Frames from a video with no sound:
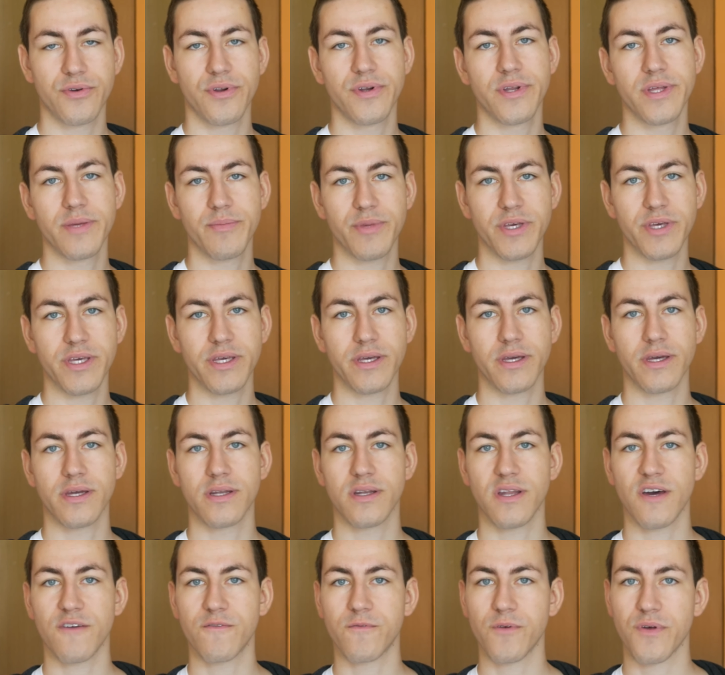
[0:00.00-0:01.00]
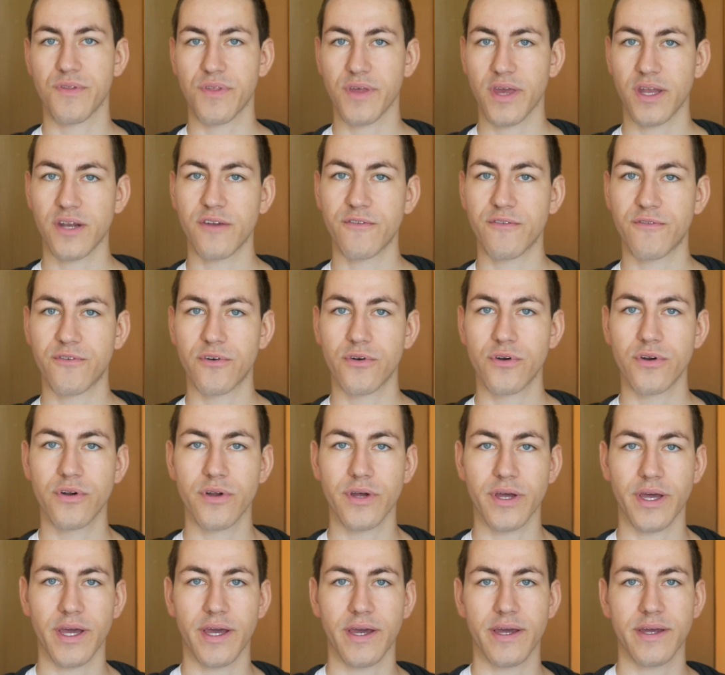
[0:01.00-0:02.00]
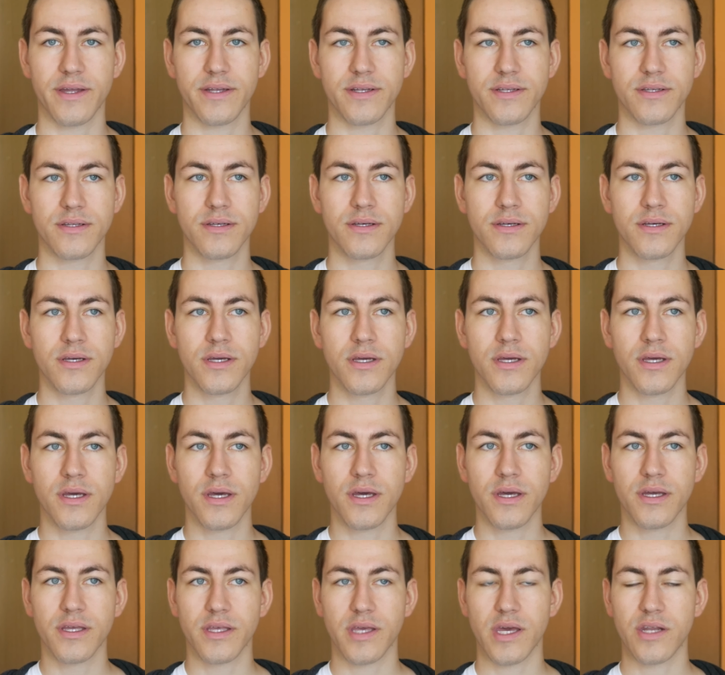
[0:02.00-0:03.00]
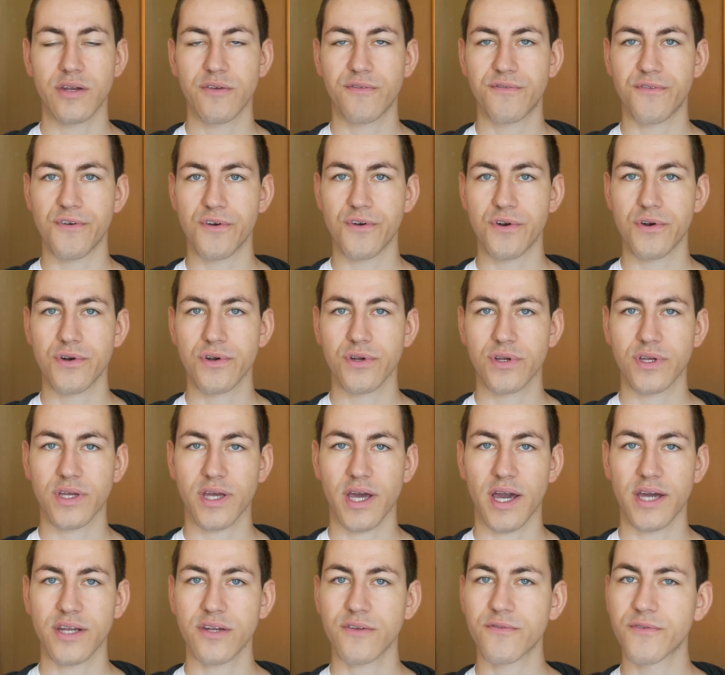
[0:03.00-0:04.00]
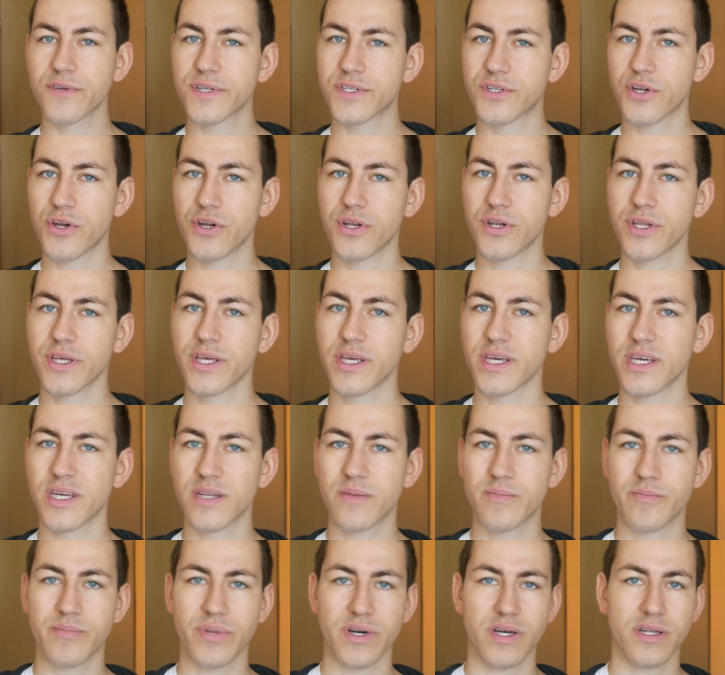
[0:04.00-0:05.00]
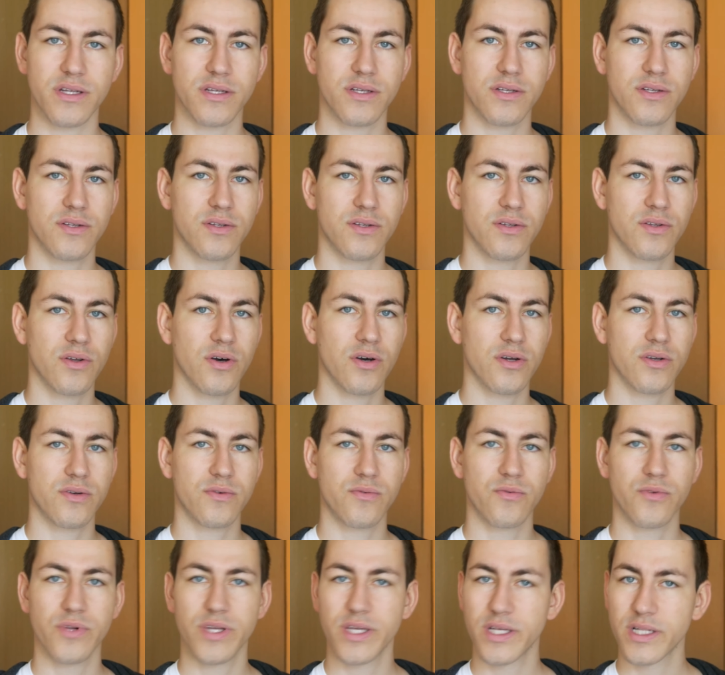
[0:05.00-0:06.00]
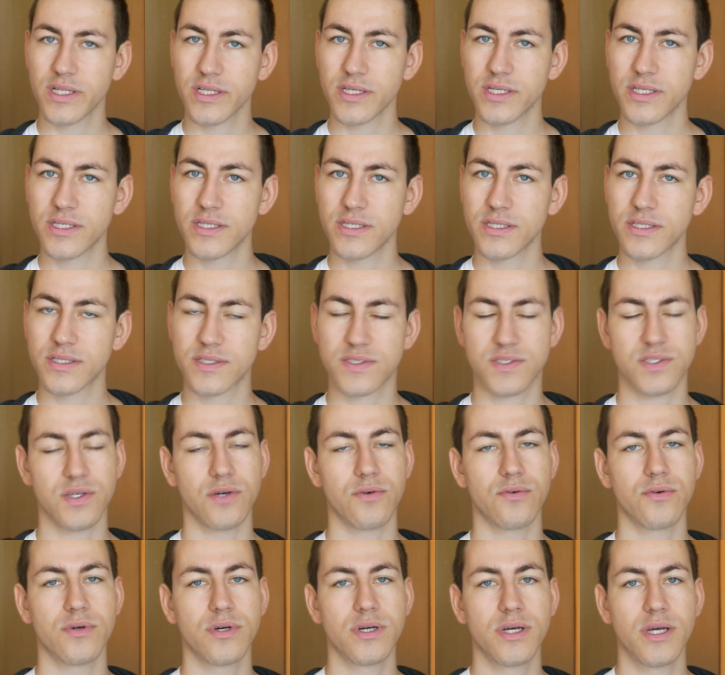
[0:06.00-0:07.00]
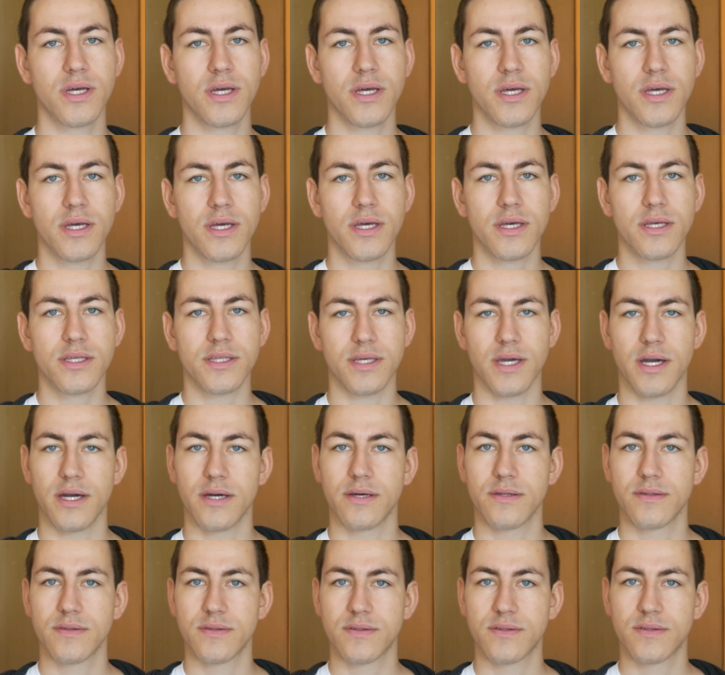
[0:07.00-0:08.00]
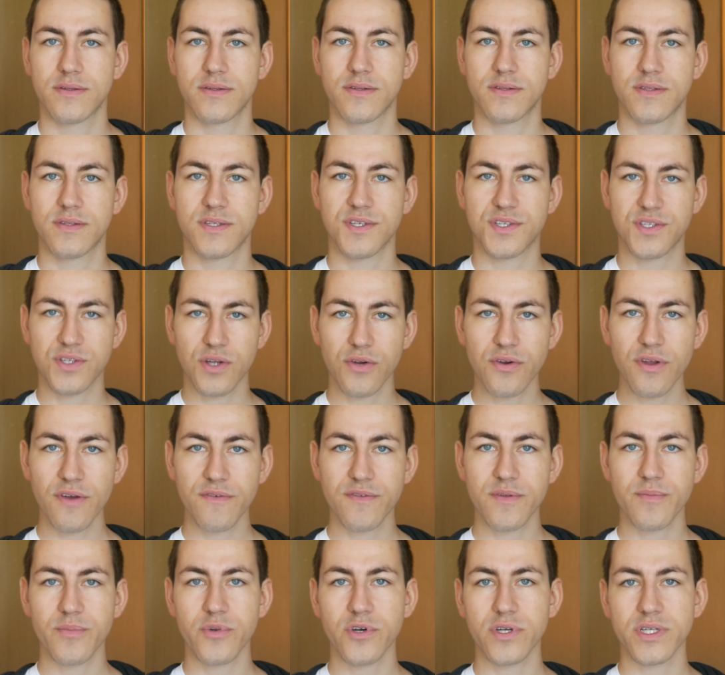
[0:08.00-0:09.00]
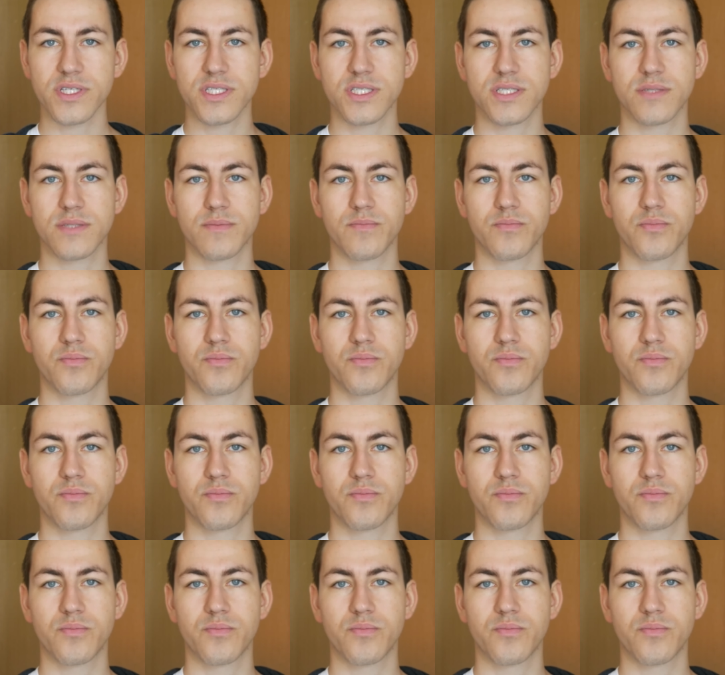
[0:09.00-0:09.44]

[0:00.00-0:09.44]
really being in love with Yennefer, and Yennefer kind of returning it, but not really. So yeah. The story of the book is